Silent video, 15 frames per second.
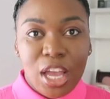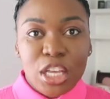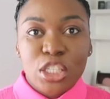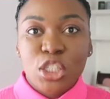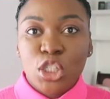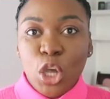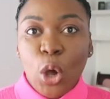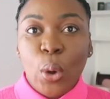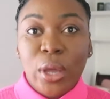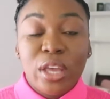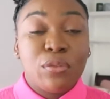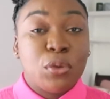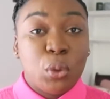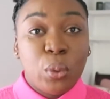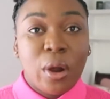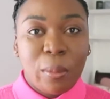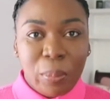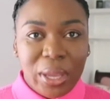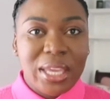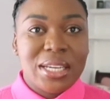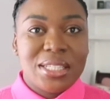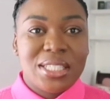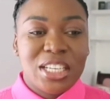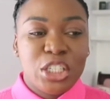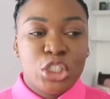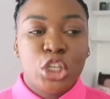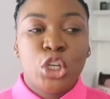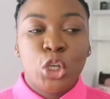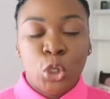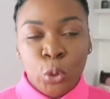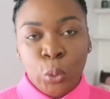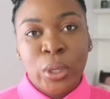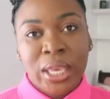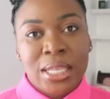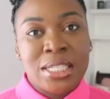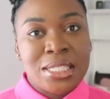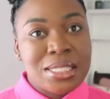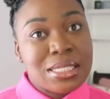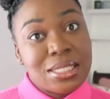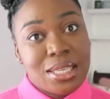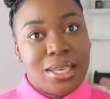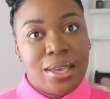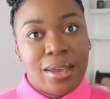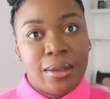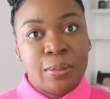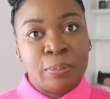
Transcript: so if you are paying attention you can see it.